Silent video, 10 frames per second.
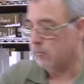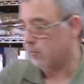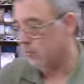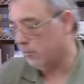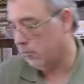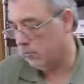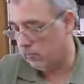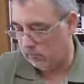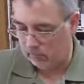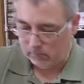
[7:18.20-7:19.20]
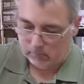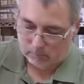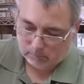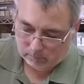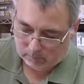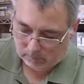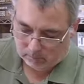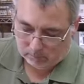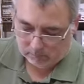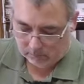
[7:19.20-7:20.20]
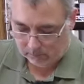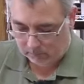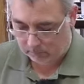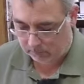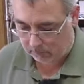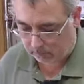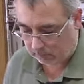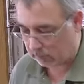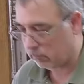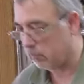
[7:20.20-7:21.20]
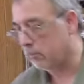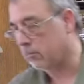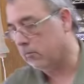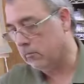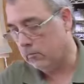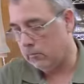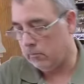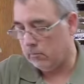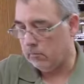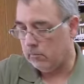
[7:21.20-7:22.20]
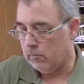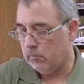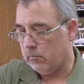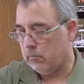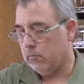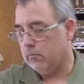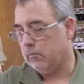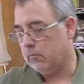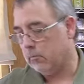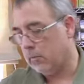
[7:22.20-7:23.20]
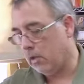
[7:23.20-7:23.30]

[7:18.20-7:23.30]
(silence)